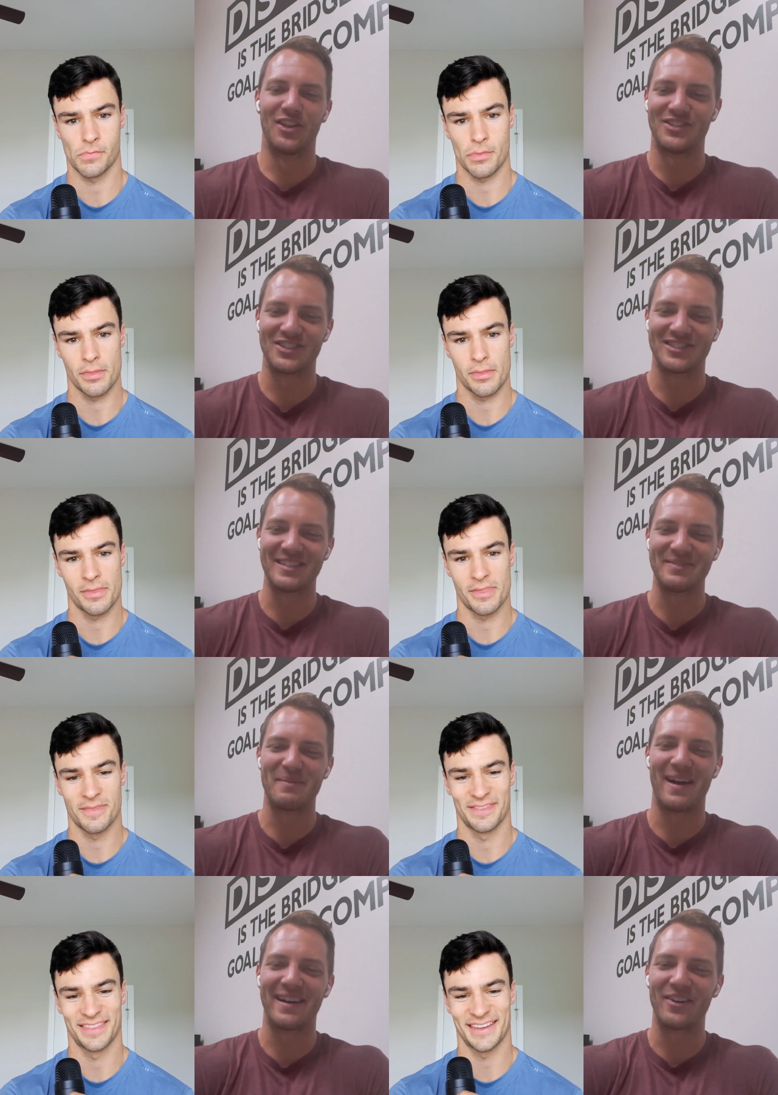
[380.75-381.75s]
Speaker 1: it just
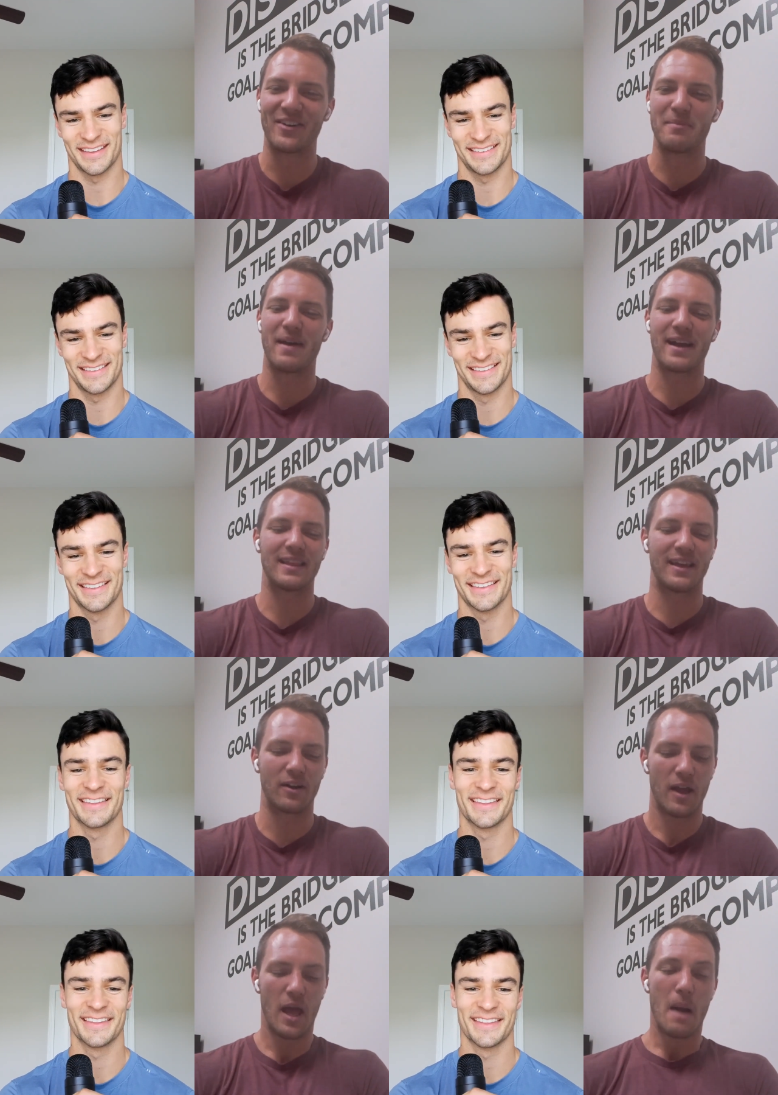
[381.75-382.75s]
slipped my mind. It'll come back
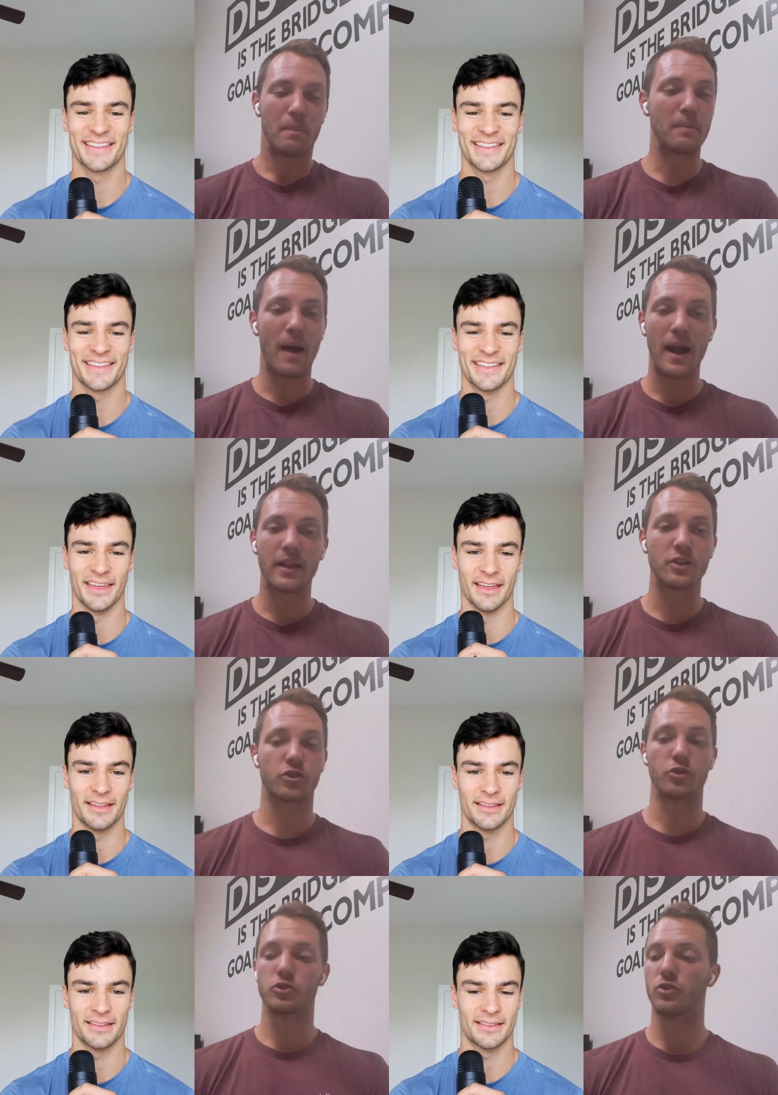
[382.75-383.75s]
later. But abiding
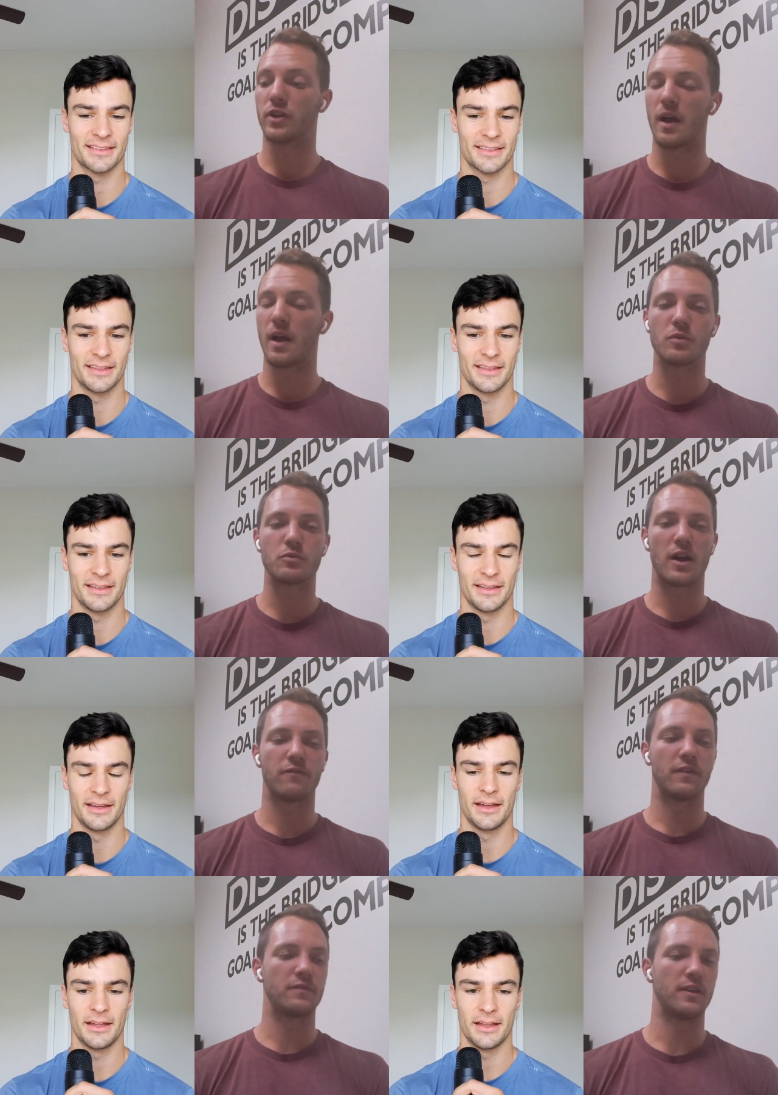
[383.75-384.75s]
yeah. is crucial. It comes from
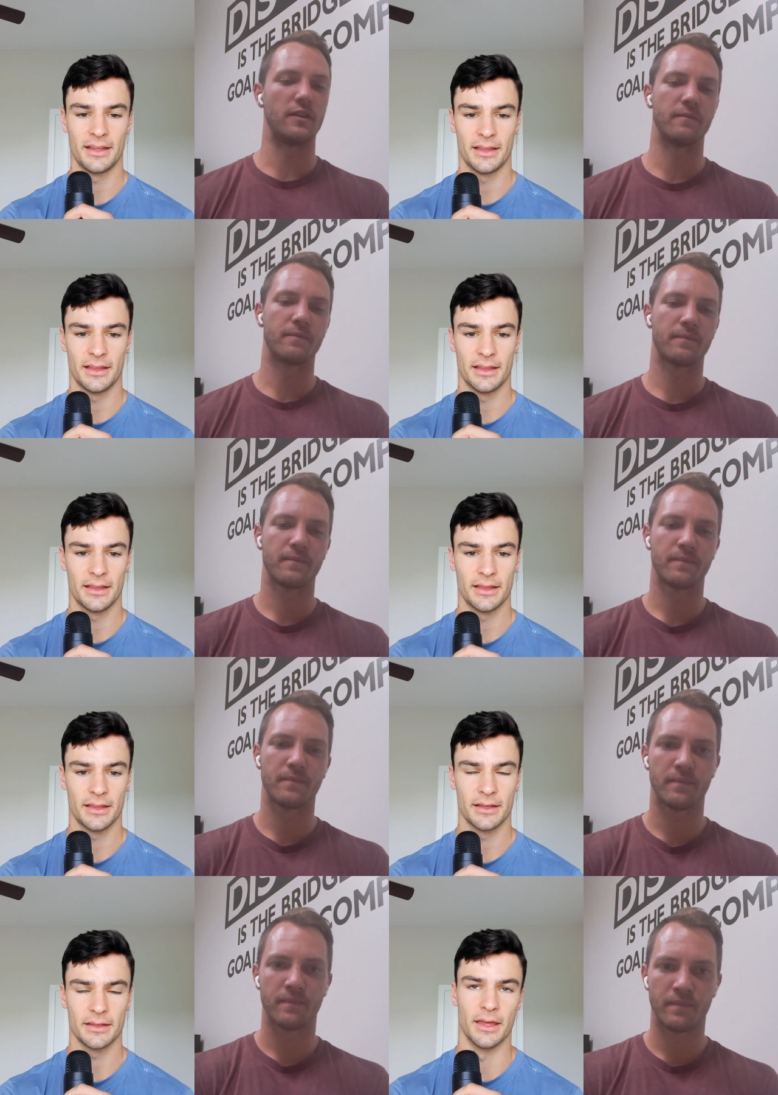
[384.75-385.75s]
John 15.
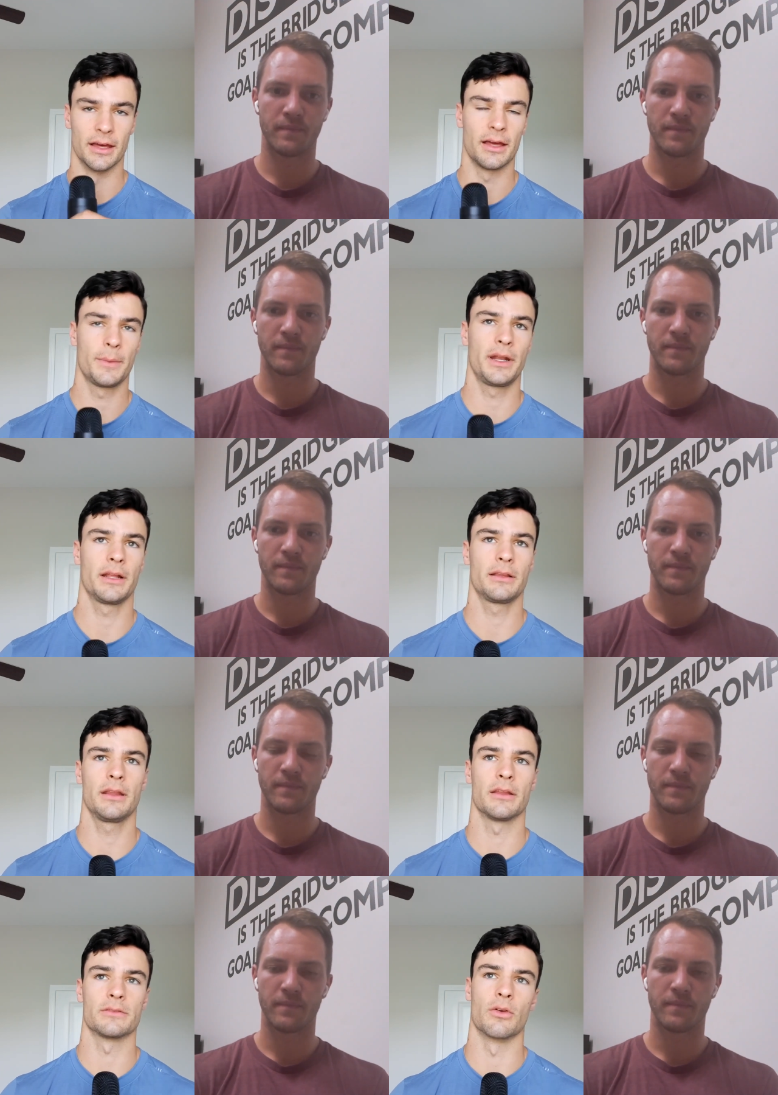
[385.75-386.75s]
Speaker 2: Yeah, I mean, I
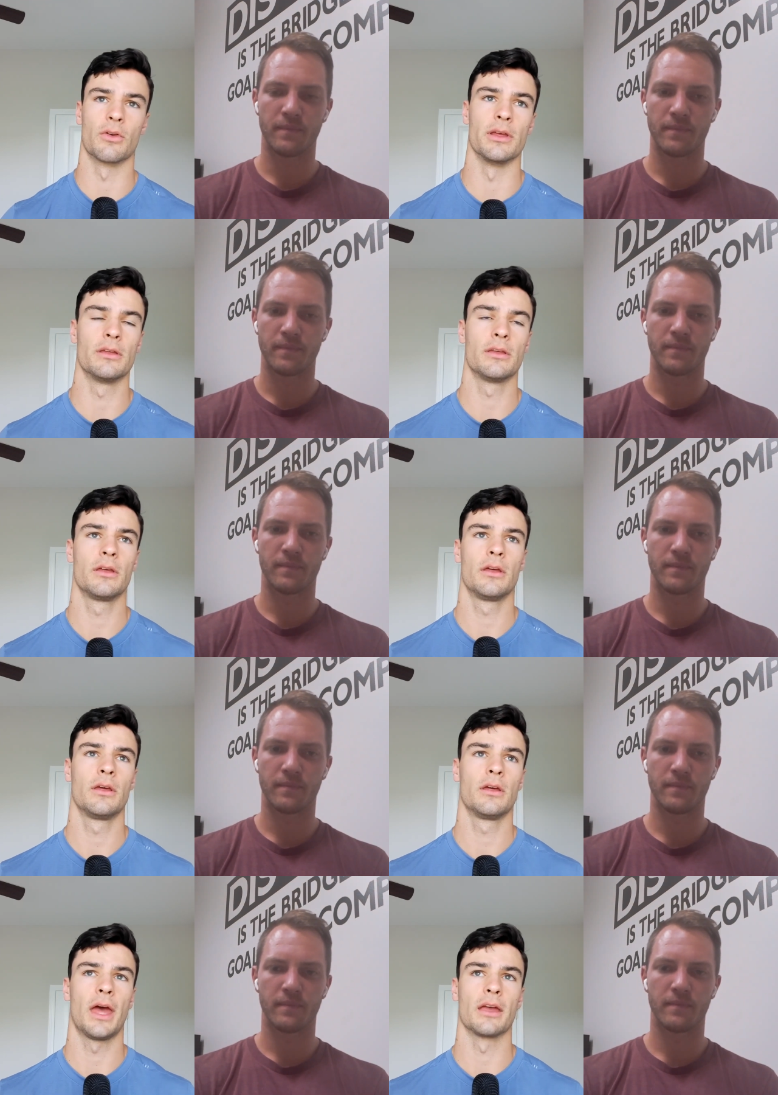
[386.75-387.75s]
think that's a great
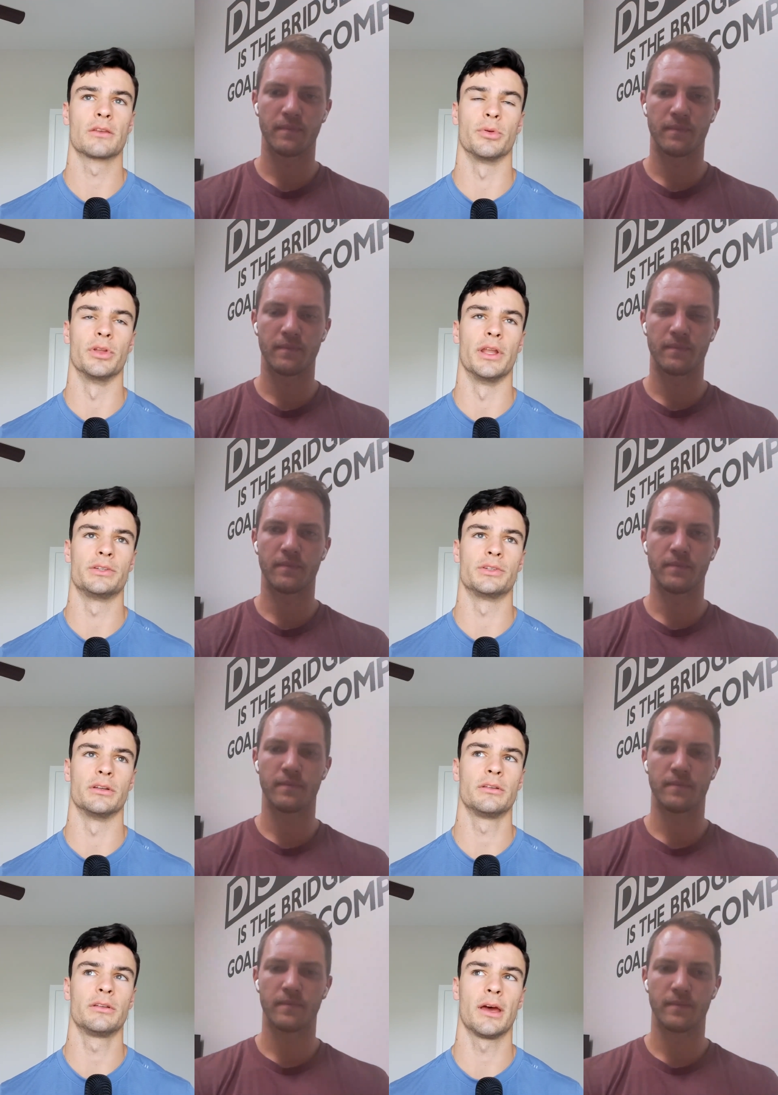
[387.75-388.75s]

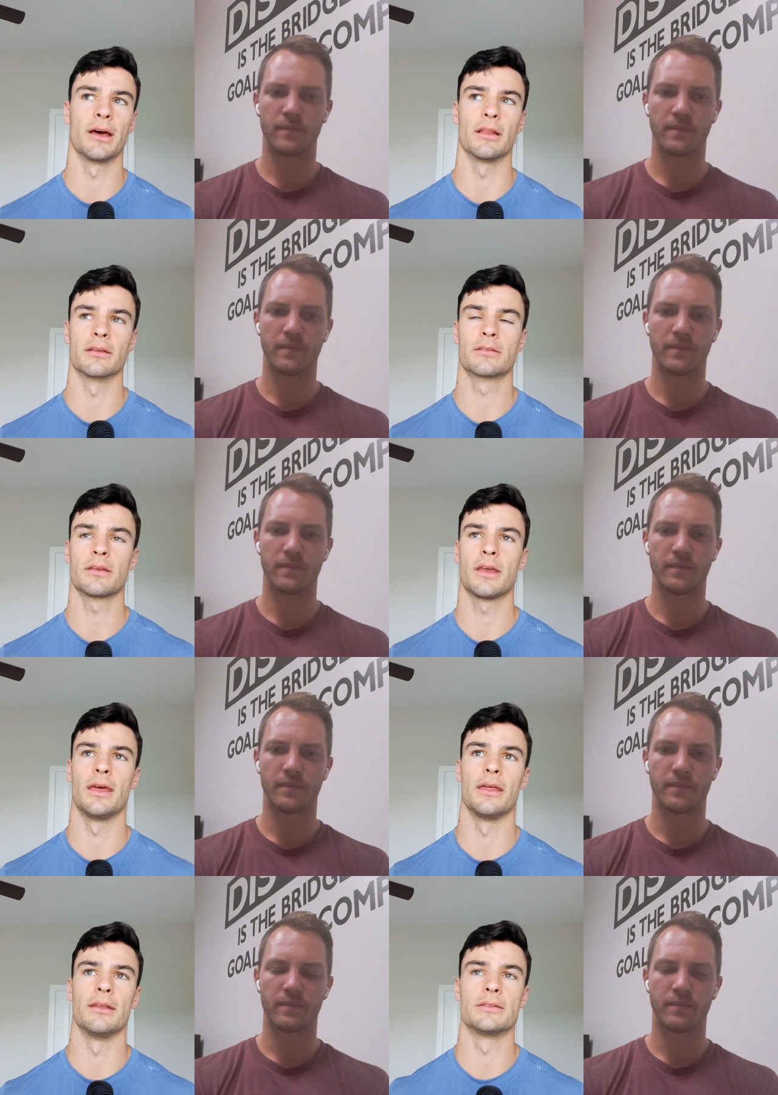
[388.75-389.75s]
explanation, Alex.
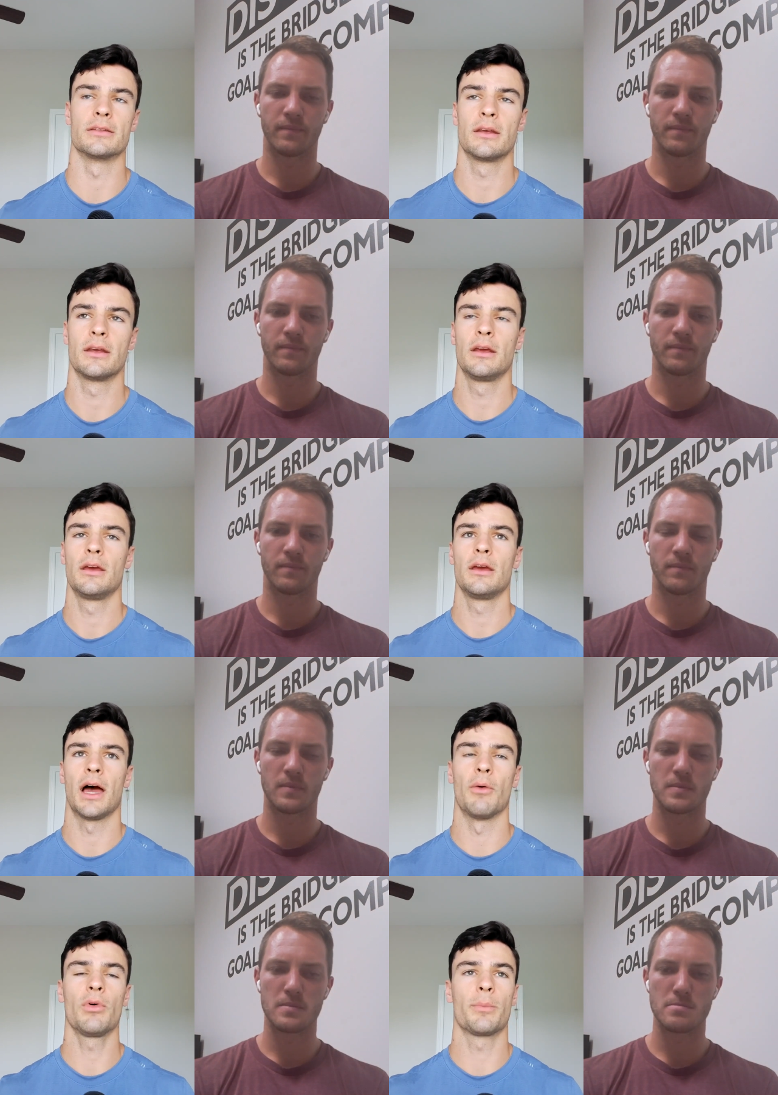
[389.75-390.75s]
And
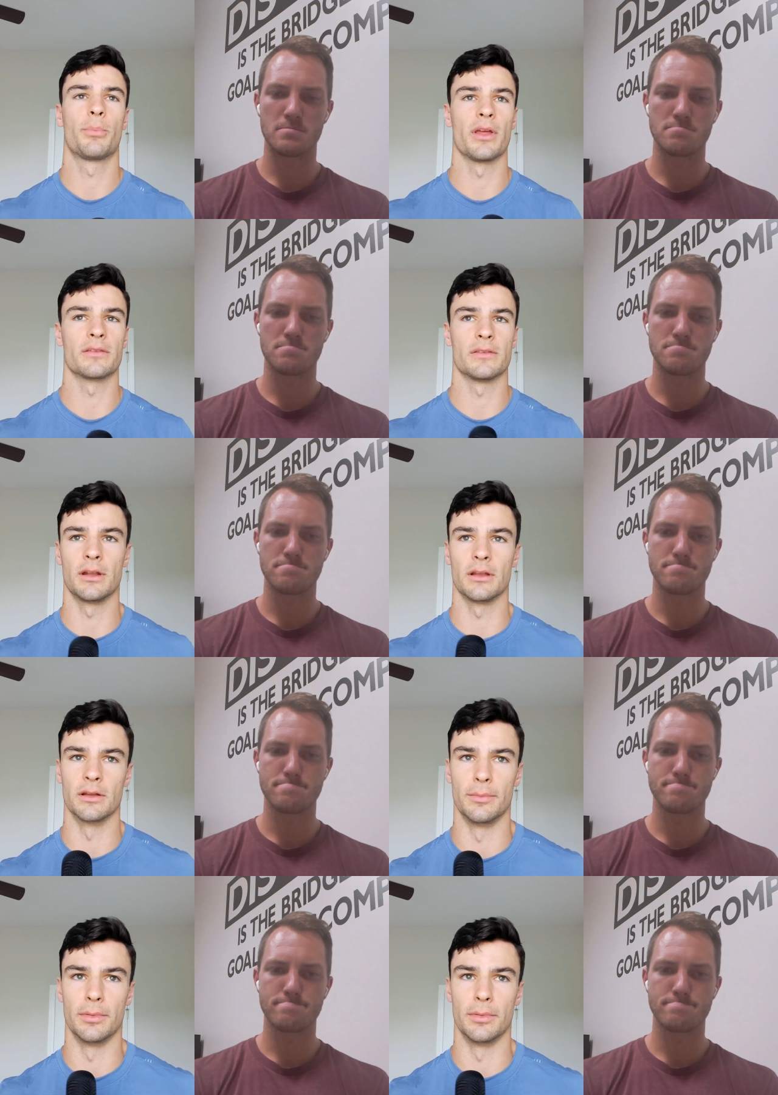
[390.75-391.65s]
I want to press in a little